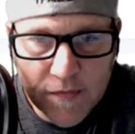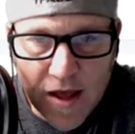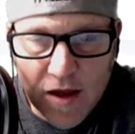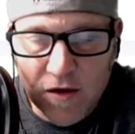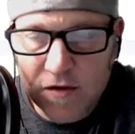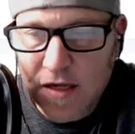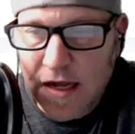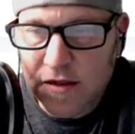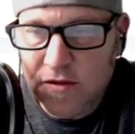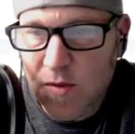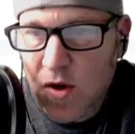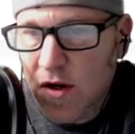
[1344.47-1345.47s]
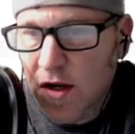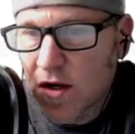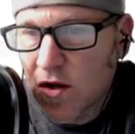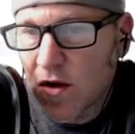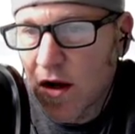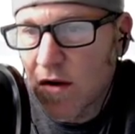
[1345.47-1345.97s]
how small can
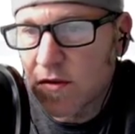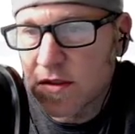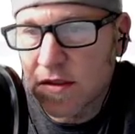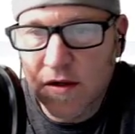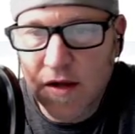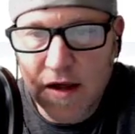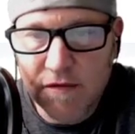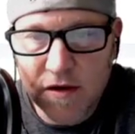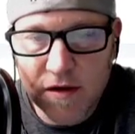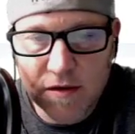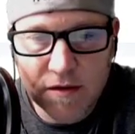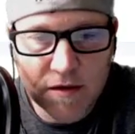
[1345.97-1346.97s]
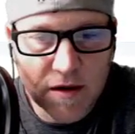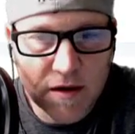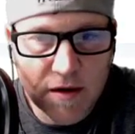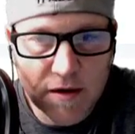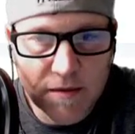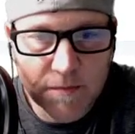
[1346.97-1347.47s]
you go and still have
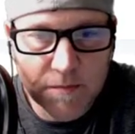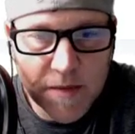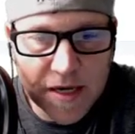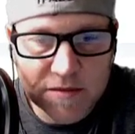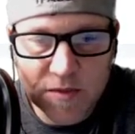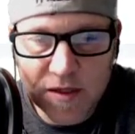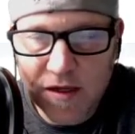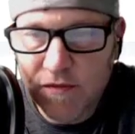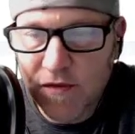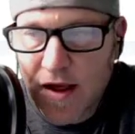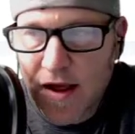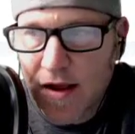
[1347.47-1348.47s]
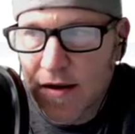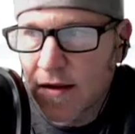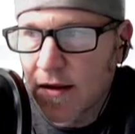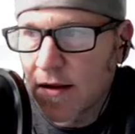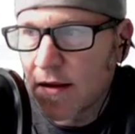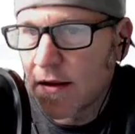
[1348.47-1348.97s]
a maximally flat
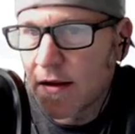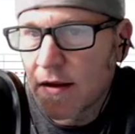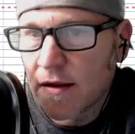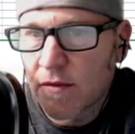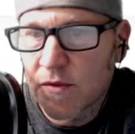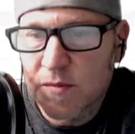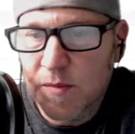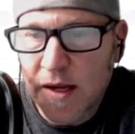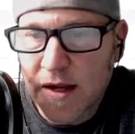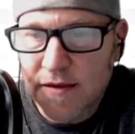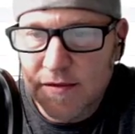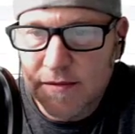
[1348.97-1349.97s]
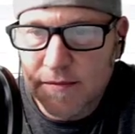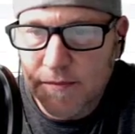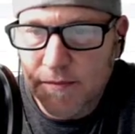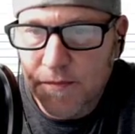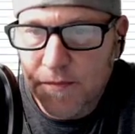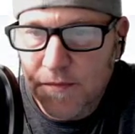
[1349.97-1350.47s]
response.
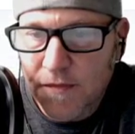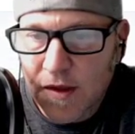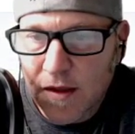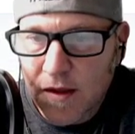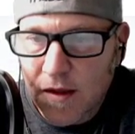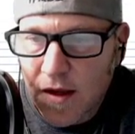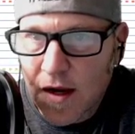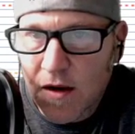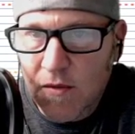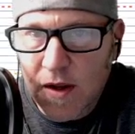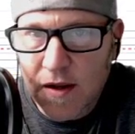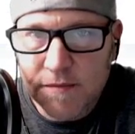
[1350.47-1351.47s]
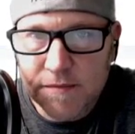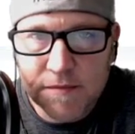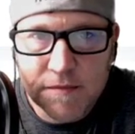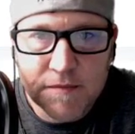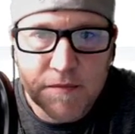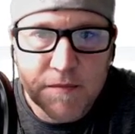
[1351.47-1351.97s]
Anyway,
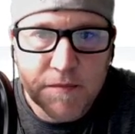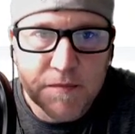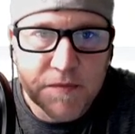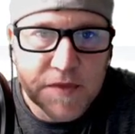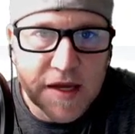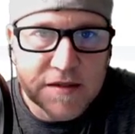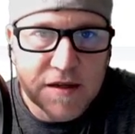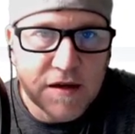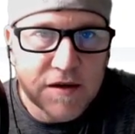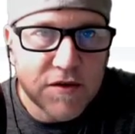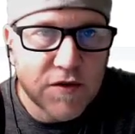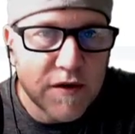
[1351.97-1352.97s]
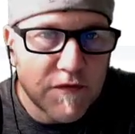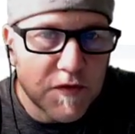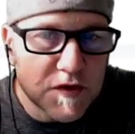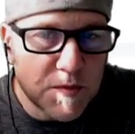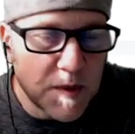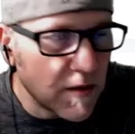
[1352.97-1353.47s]
that's gonna do it
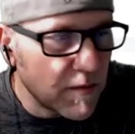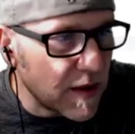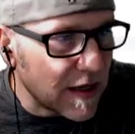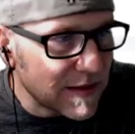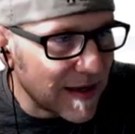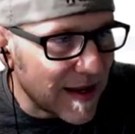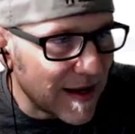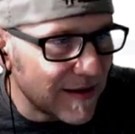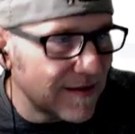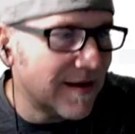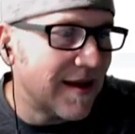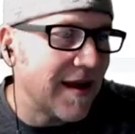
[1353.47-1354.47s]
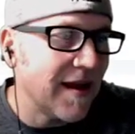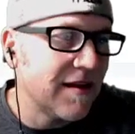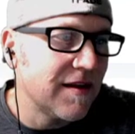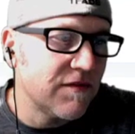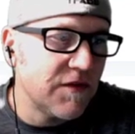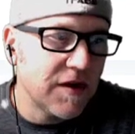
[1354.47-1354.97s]
for Speaker Box Lite and
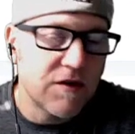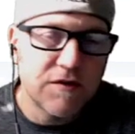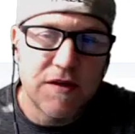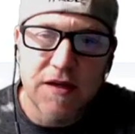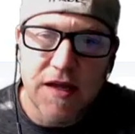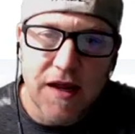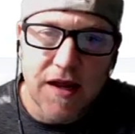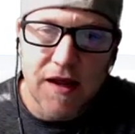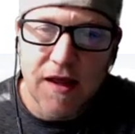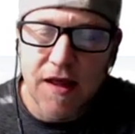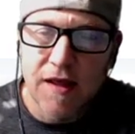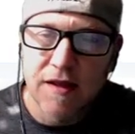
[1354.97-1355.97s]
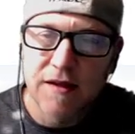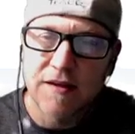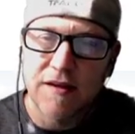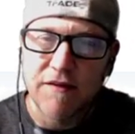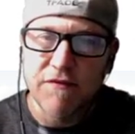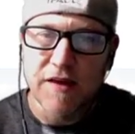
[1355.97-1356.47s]
this video today.
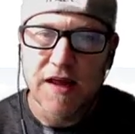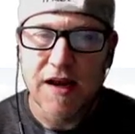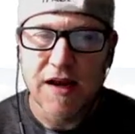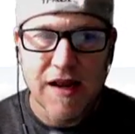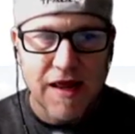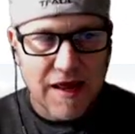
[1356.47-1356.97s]
T-Fade